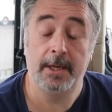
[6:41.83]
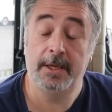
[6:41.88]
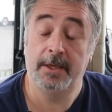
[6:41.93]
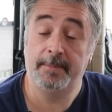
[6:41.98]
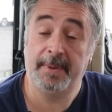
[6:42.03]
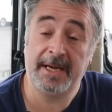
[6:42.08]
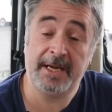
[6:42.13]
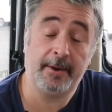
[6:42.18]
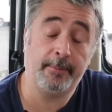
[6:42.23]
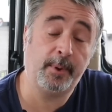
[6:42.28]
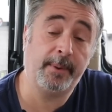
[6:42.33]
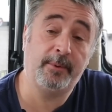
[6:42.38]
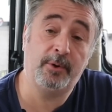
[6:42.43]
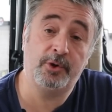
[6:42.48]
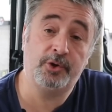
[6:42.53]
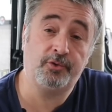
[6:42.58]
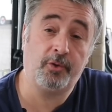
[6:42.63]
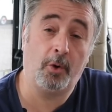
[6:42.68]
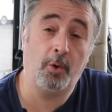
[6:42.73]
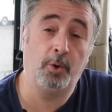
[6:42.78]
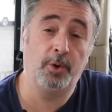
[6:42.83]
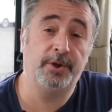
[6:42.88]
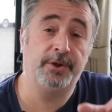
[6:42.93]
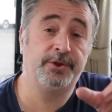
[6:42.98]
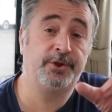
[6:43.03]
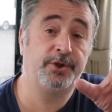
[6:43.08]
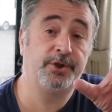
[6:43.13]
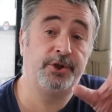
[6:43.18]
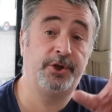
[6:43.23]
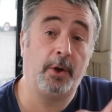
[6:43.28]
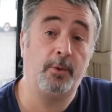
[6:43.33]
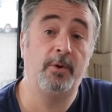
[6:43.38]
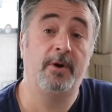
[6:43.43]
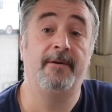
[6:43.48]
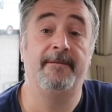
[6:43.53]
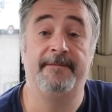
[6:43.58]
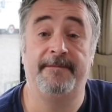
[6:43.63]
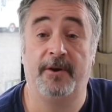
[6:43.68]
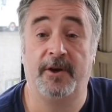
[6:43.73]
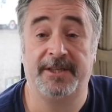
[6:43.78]
PWM controllers don't
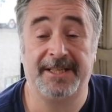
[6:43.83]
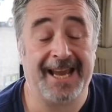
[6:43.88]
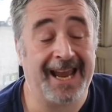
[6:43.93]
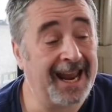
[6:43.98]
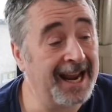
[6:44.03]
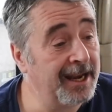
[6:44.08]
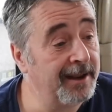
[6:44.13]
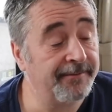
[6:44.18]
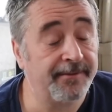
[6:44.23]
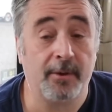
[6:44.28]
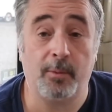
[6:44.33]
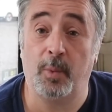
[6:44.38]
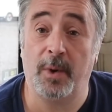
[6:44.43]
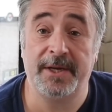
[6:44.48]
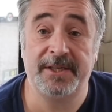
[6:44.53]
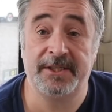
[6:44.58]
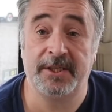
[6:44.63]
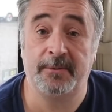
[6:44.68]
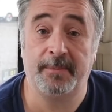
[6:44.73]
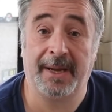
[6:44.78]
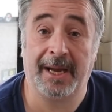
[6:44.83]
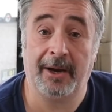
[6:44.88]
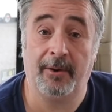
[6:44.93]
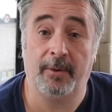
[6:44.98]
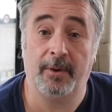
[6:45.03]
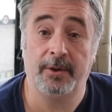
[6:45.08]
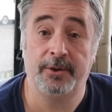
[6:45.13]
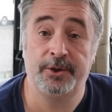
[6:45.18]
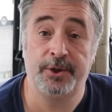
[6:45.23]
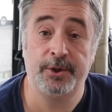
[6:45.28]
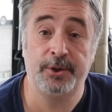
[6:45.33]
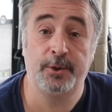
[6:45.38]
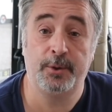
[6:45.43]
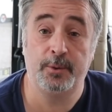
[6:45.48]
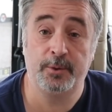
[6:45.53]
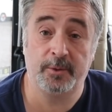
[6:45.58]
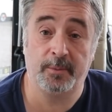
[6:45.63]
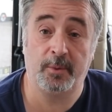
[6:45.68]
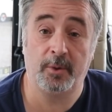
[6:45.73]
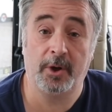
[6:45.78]
convert any of that wasted power to
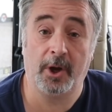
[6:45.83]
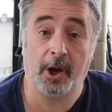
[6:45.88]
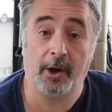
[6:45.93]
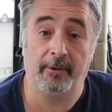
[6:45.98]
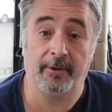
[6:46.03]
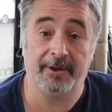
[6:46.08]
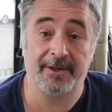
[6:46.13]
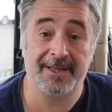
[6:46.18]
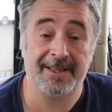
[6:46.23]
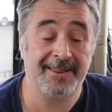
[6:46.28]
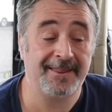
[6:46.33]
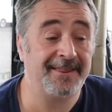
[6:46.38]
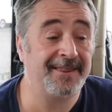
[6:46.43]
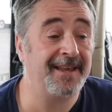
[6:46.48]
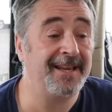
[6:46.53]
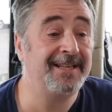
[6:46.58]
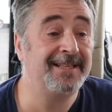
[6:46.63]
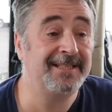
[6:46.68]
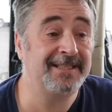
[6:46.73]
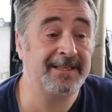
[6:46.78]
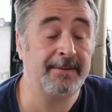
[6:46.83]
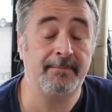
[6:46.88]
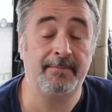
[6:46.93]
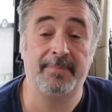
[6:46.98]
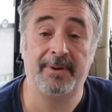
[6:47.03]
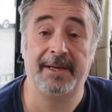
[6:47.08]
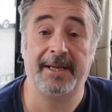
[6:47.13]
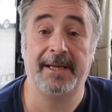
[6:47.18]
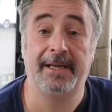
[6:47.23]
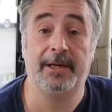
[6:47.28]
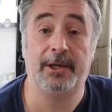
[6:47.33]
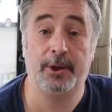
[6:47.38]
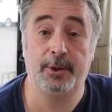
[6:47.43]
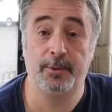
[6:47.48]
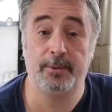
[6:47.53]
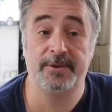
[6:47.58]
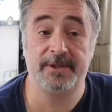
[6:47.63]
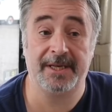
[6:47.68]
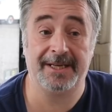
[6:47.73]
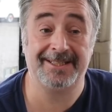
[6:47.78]
usable current. They simply
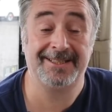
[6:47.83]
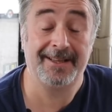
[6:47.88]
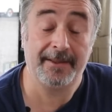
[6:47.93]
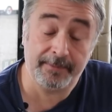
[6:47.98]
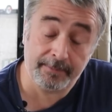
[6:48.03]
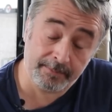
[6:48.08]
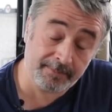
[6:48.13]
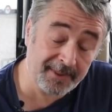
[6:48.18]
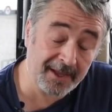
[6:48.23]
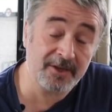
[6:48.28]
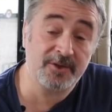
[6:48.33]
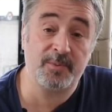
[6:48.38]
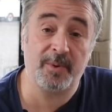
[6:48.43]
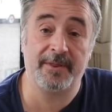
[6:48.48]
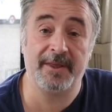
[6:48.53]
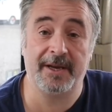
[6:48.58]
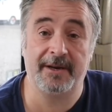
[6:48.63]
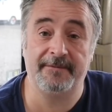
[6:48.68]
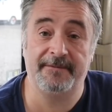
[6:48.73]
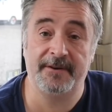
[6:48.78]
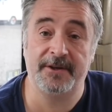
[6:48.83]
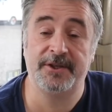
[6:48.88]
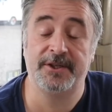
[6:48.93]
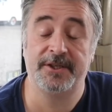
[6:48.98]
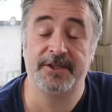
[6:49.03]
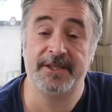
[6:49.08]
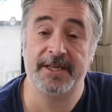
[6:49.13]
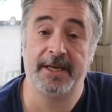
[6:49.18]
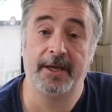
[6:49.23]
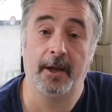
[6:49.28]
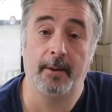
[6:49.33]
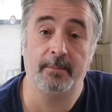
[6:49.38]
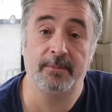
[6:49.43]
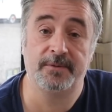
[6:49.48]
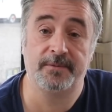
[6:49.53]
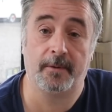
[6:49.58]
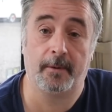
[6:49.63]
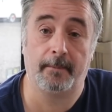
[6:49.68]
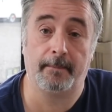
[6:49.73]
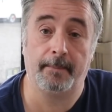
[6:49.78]
lose it, and that's where the inefficiency comes
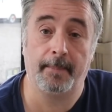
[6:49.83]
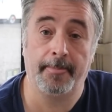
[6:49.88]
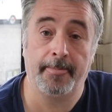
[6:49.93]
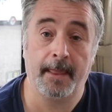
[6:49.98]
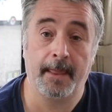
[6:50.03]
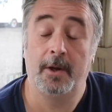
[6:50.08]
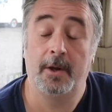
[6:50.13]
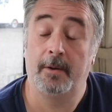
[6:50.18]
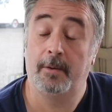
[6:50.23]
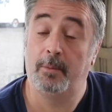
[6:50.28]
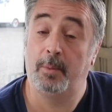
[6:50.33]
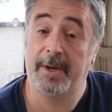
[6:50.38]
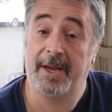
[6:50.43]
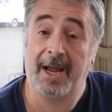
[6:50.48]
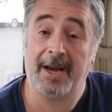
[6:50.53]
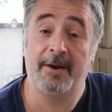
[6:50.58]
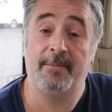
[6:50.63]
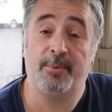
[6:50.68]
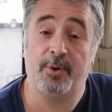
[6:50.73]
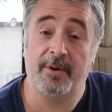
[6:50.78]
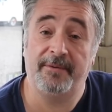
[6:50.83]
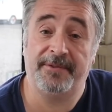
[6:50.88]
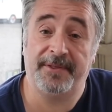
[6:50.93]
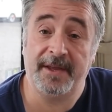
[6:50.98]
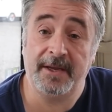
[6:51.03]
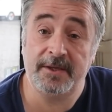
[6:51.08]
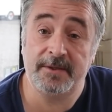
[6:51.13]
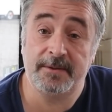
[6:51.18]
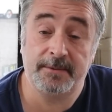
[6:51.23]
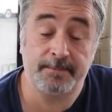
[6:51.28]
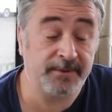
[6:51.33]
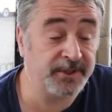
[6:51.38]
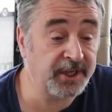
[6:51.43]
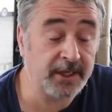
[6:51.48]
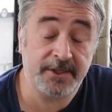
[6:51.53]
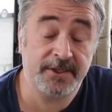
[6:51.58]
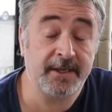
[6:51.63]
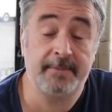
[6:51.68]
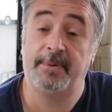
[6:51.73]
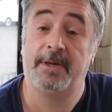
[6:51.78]
from. We can improve things
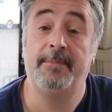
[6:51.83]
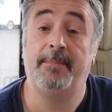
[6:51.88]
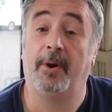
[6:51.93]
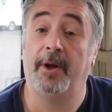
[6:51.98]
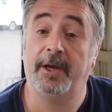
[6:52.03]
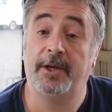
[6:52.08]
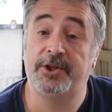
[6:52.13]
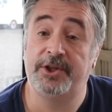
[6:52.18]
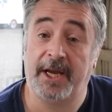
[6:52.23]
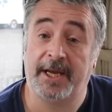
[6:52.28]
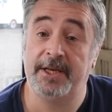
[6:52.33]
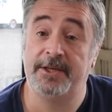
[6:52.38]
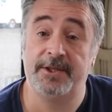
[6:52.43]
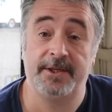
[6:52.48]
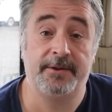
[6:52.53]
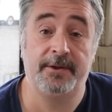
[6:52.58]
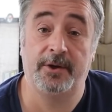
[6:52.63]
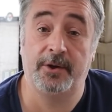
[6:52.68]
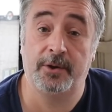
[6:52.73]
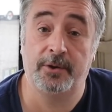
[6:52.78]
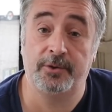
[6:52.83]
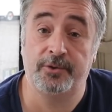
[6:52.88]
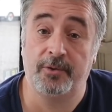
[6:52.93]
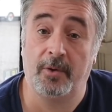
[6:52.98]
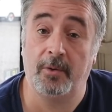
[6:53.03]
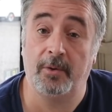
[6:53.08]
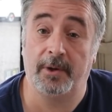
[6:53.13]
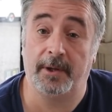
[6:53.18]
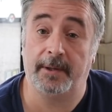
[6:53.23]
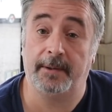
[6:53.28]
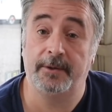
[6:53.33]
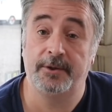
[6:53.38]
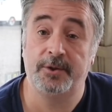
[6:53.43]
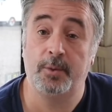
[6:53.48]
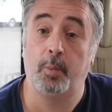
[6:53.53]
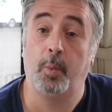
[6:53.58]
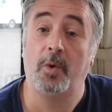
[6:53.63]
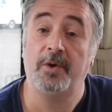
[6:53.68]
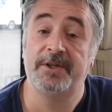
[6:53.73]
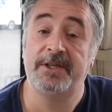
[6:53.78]
just simply by changing the controller to
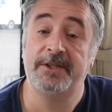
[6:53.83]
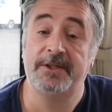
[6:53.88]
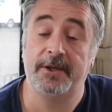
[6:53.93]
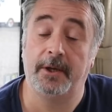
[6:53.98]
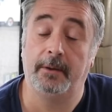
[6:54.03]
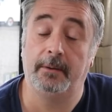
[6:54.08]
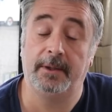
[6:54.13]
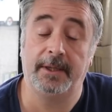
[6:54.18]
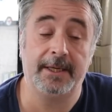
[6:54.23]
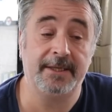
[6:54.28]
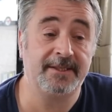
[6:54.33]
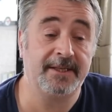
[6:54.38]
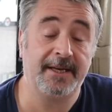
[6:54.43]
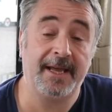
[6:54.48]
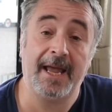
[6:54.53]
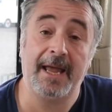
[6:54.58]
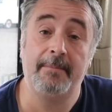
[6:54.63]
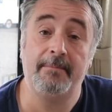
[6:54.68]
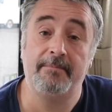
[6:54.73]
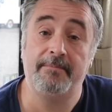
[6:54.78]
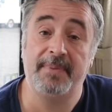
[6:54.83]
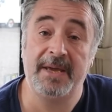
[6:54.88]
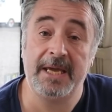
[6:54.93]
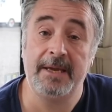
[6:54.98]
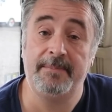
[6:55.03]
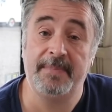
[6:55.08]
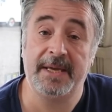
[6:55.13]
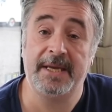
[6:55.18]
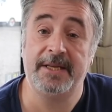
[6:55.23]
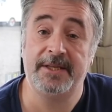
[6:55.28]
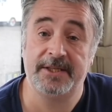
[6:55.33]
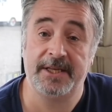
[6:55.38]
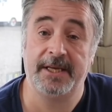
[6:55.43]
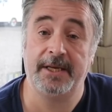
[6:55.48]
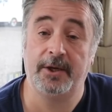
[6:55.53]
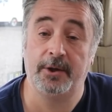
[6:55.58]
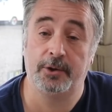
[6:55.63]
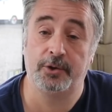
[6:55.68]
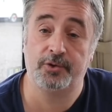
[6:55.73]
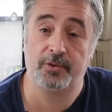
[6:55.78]
what is known as an
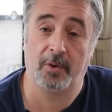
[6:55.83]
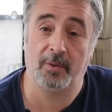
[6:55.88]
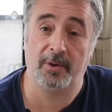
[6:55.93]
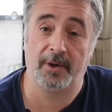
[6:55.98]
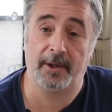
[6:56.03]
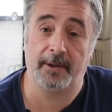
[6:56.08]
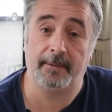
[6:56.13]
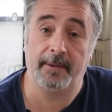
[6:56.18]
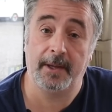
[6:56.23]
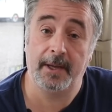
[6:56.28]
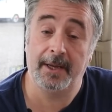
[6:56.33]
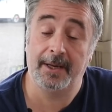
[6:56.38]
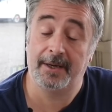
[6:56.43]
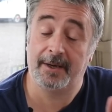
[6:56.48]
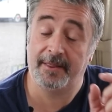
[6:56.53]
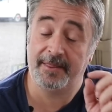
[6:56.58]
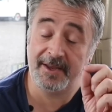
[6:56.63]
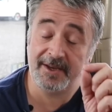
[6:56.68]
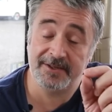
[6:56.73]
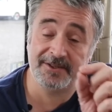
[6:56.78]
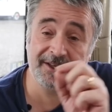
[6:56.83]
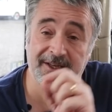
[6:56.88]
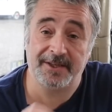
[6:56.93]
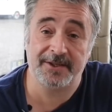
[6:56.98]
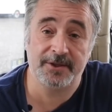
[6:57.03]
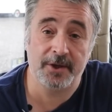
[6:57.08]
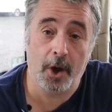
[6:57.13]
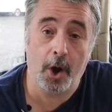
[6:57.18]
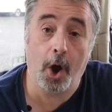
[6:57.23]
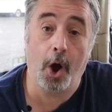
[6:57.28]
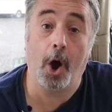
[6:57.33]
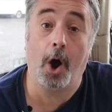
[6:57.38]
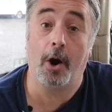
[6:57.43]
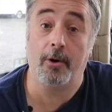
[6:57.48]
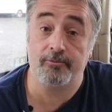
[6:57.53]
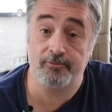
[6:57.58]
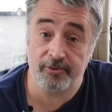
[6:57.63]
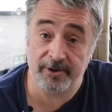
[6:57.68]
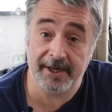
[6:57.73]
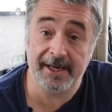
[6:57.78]
MPPT controller. Now, these things
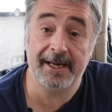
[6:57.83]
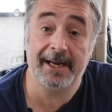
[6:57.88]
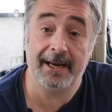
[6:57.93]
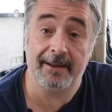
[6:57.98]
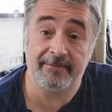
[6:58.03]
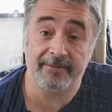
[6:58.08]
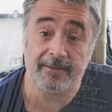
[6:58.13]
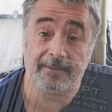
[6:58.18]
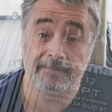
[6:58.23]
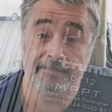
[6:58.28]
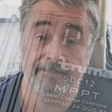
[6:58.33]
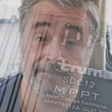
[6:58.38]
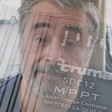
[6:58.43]
are really clever.